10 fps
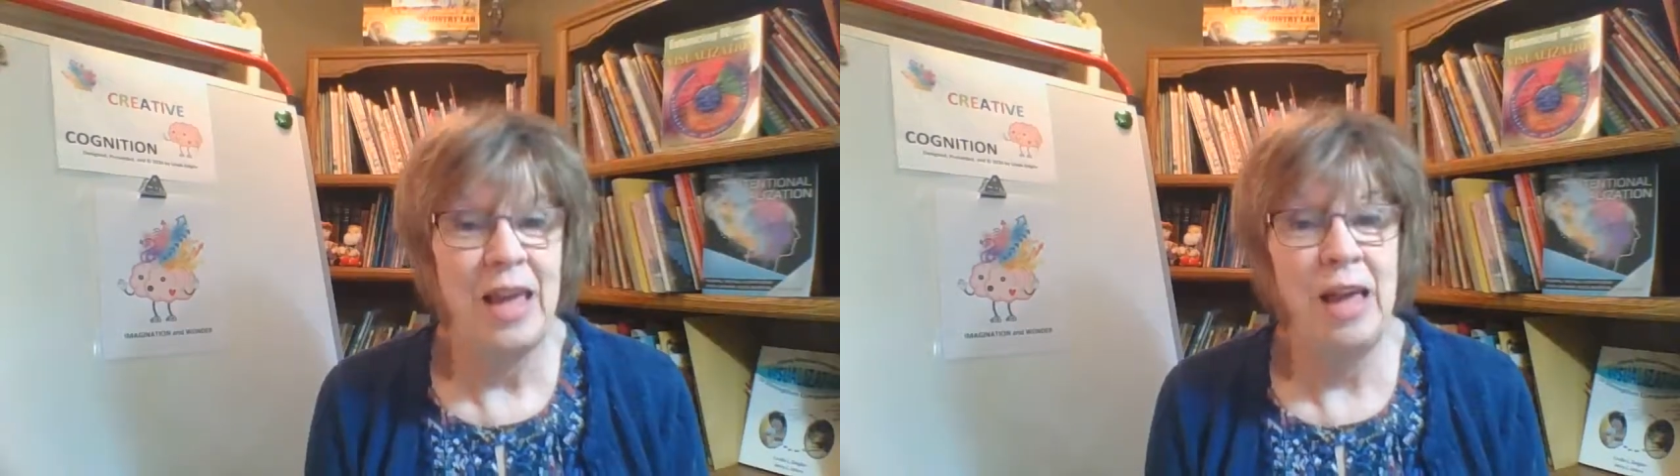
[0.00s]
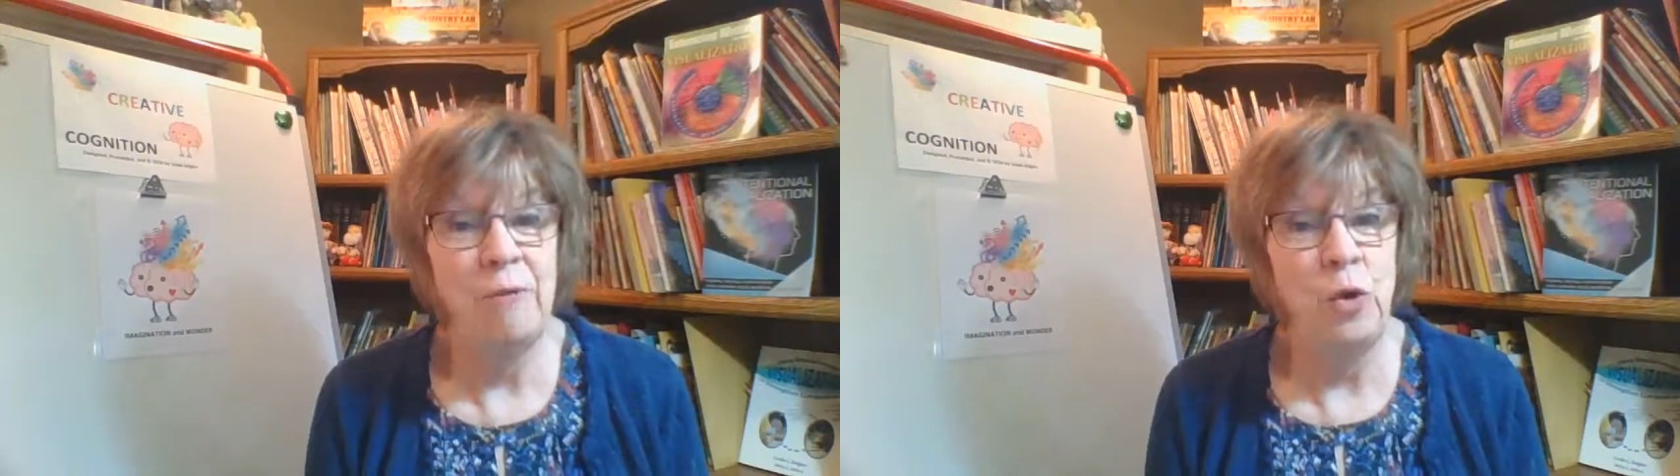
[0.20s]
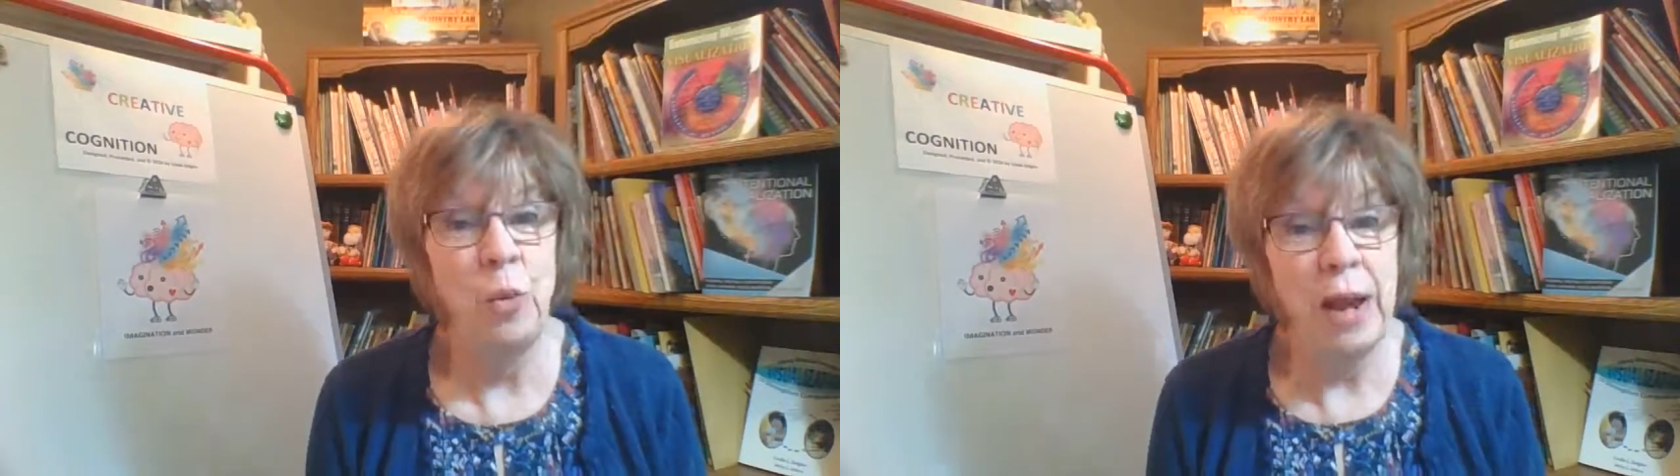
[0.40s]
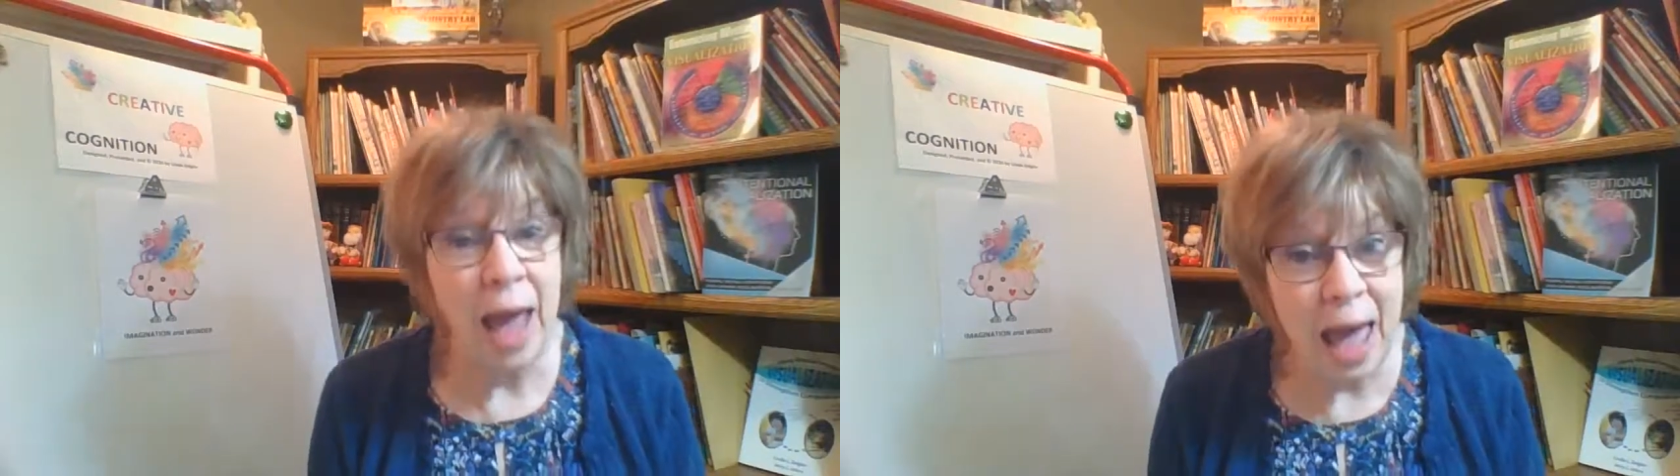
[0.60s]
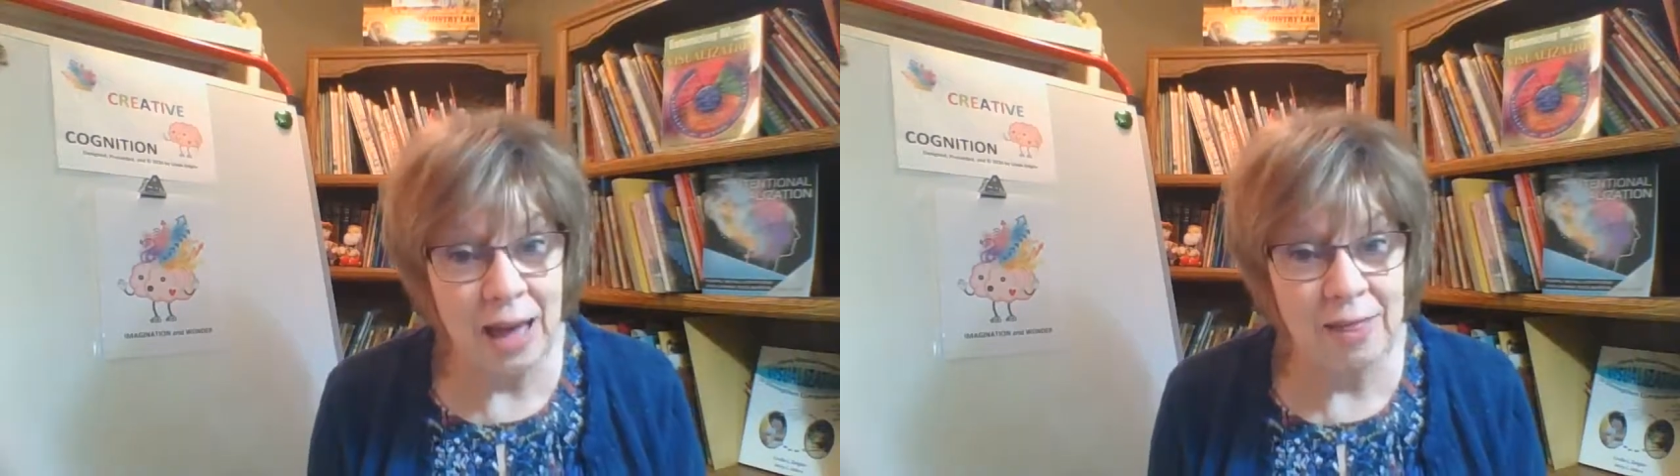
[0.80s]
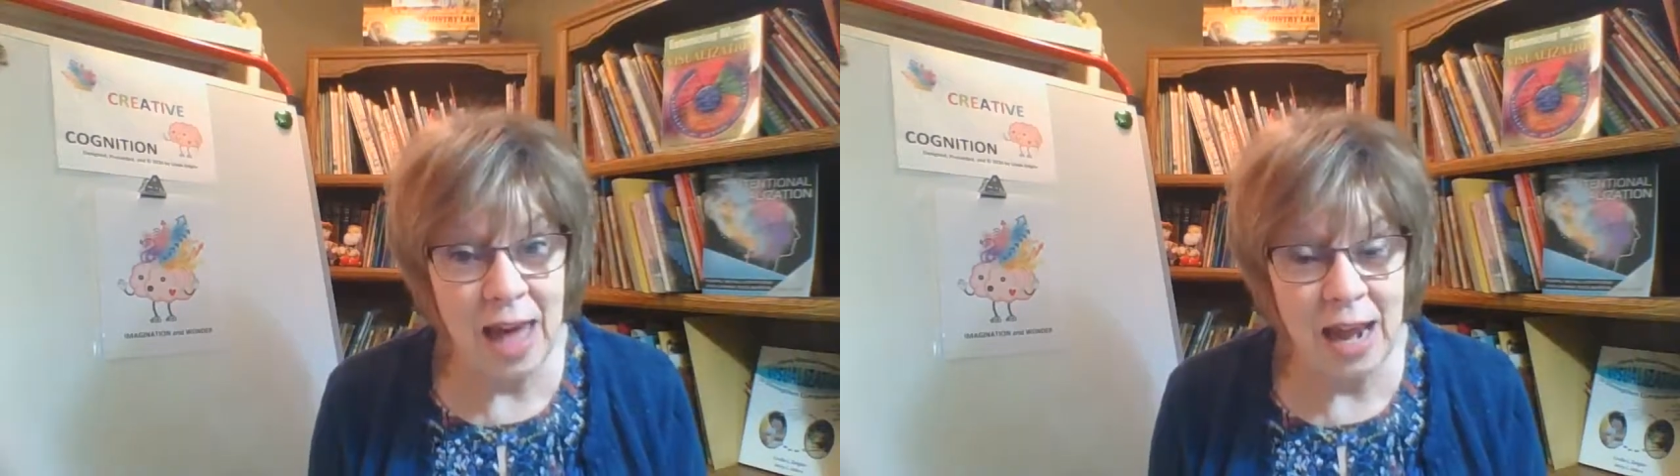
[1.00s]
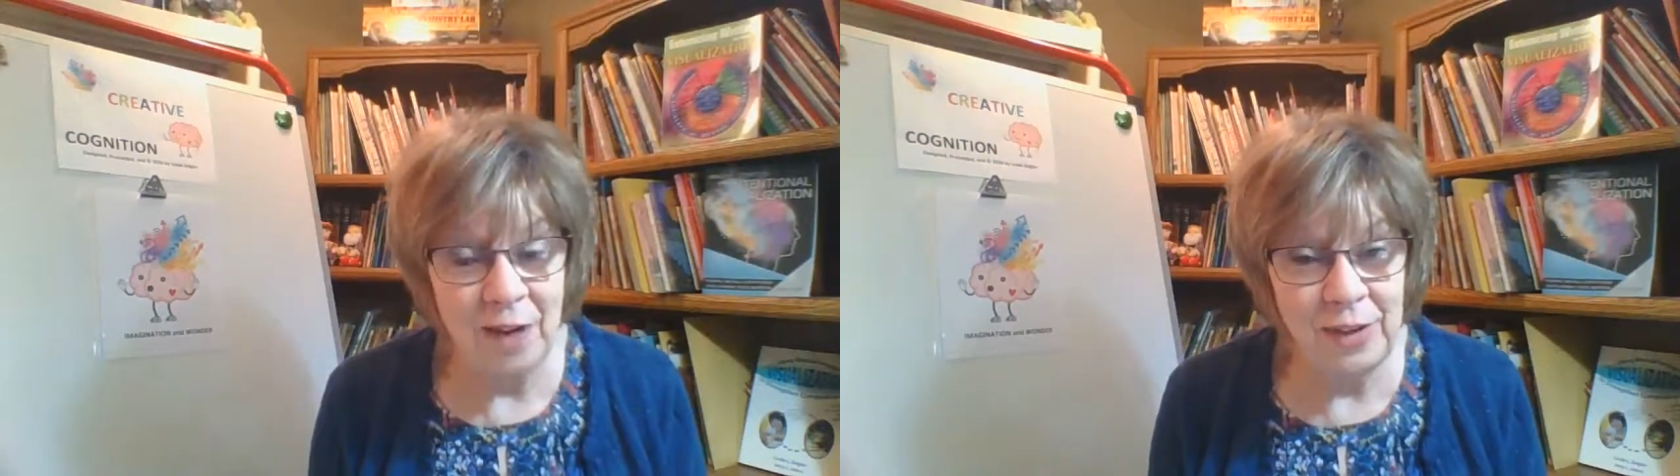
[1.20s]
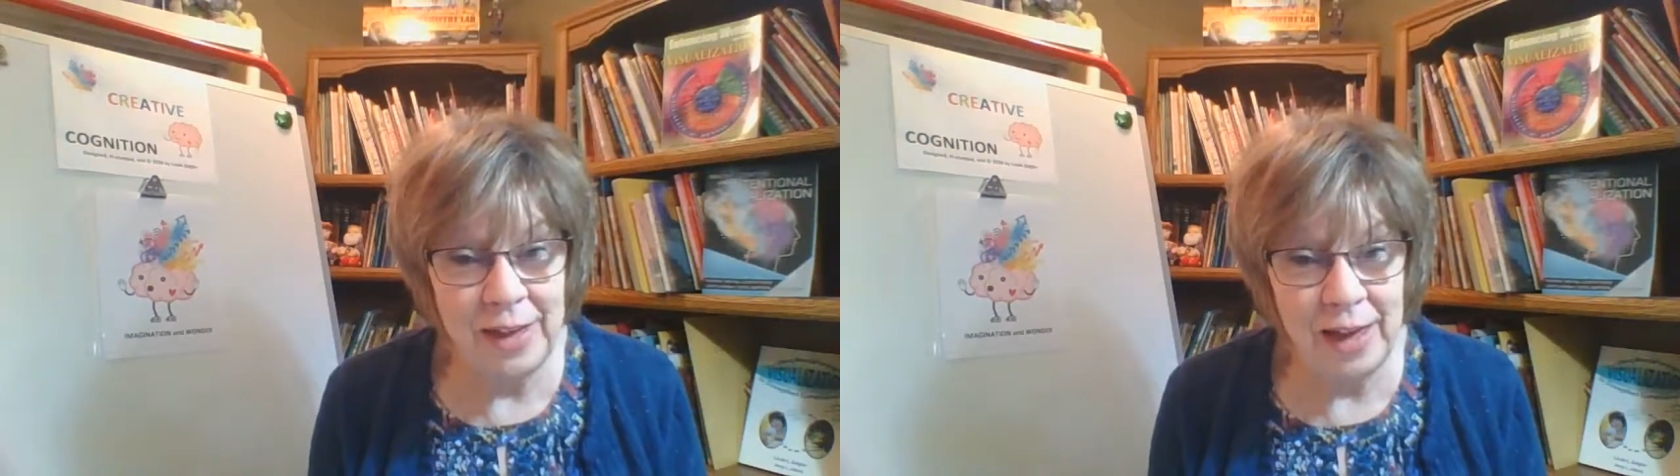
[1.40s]
If you want to act that
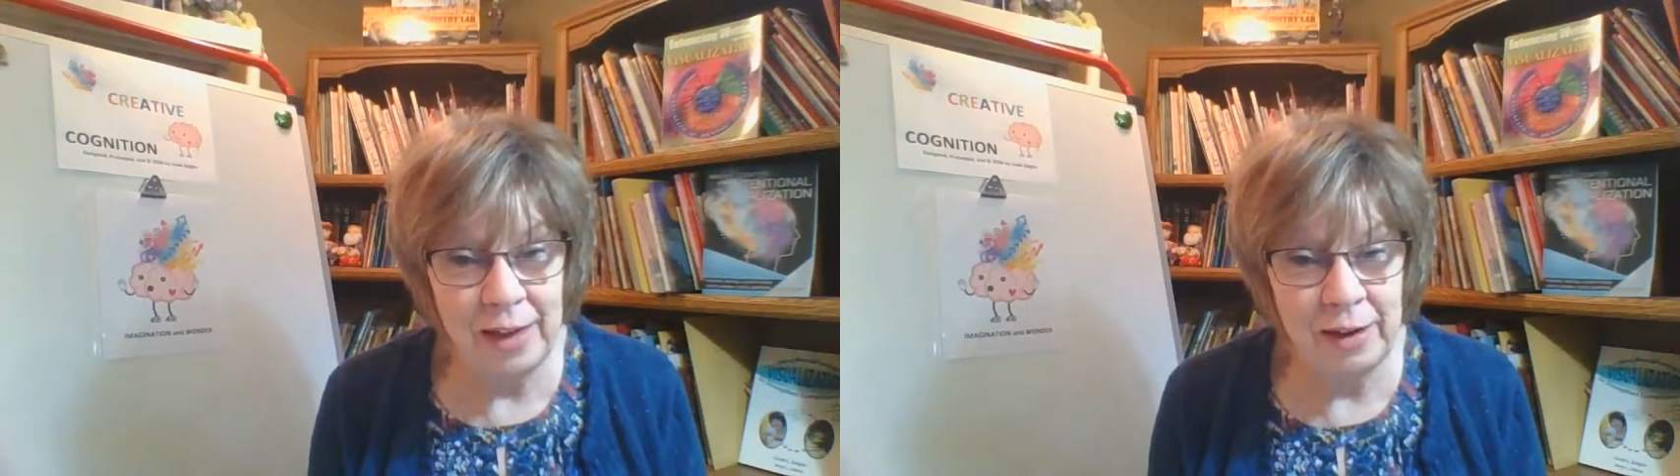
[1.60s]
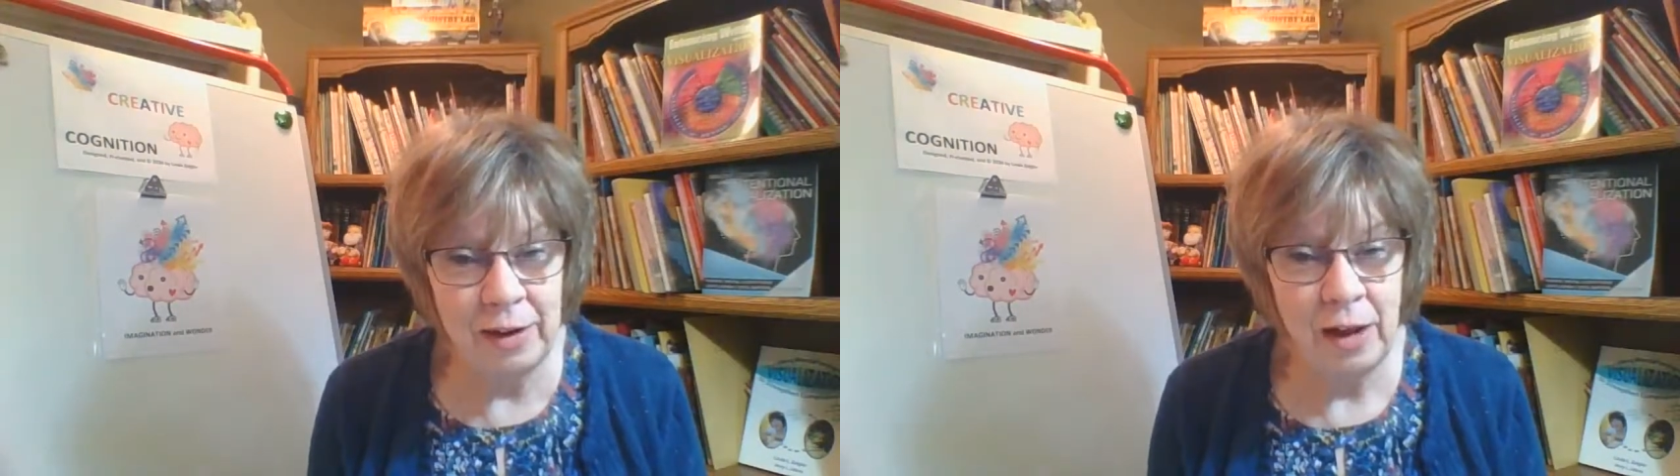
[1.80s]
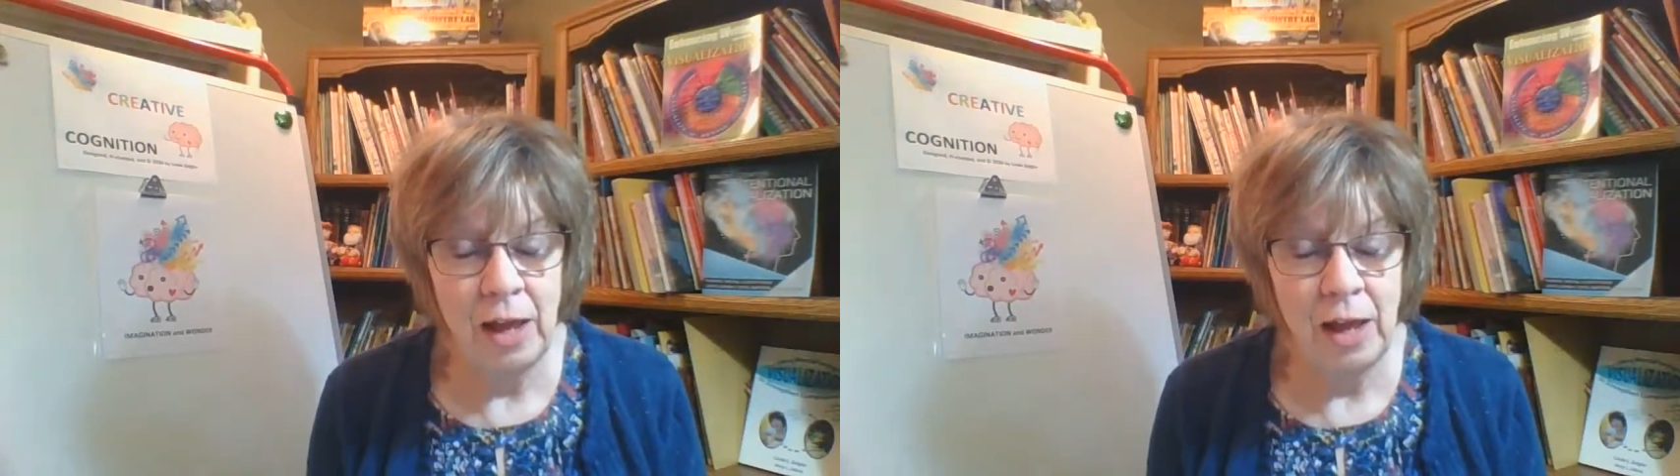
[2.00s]
out again,